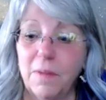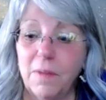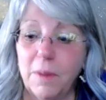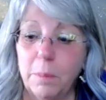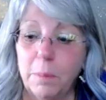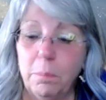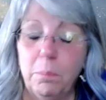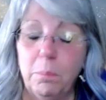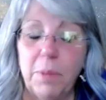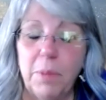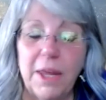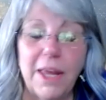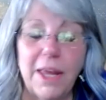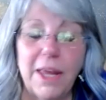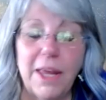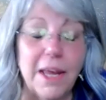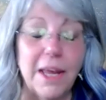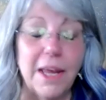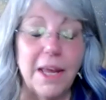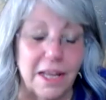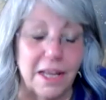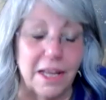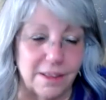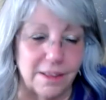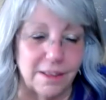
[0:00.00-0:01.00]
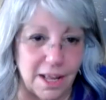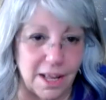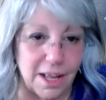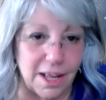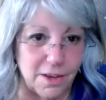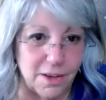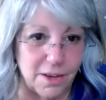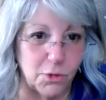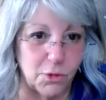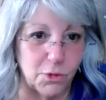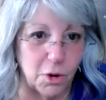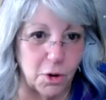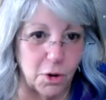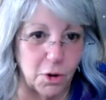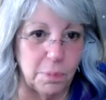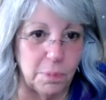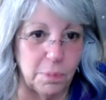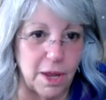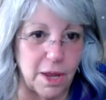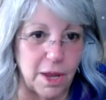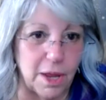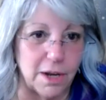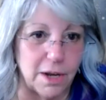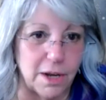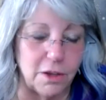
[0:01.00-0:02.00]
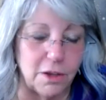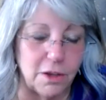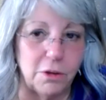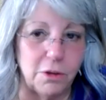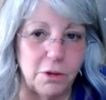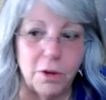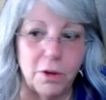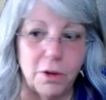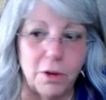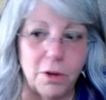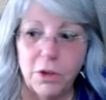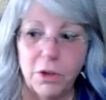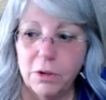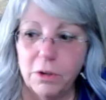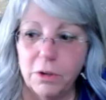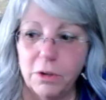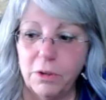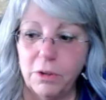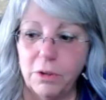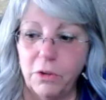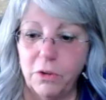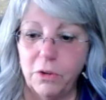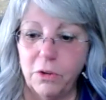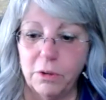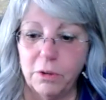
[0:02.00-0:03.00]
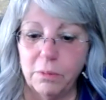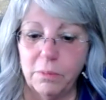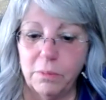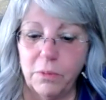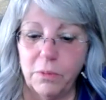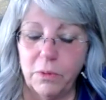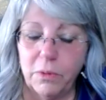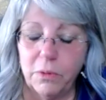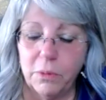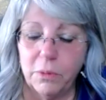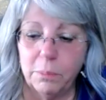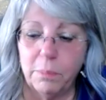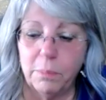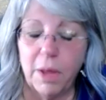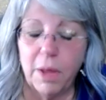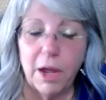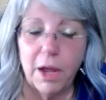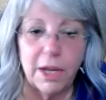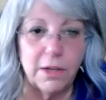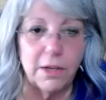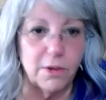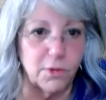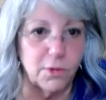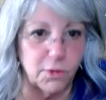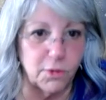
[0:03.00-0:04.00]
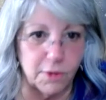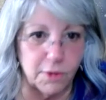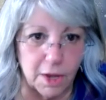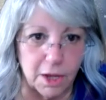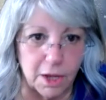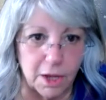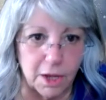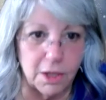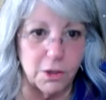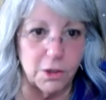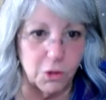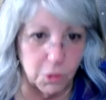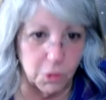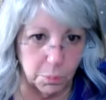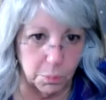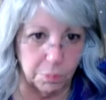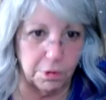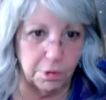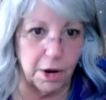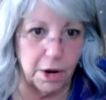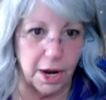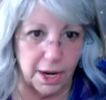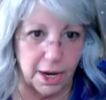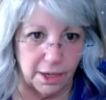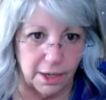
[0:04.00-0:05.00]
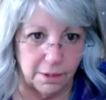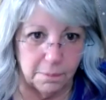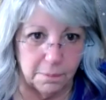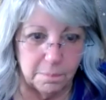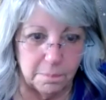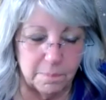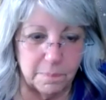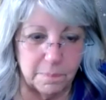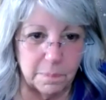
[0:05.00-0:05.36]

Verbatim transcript: being that is our planet, your mind is not in your brain.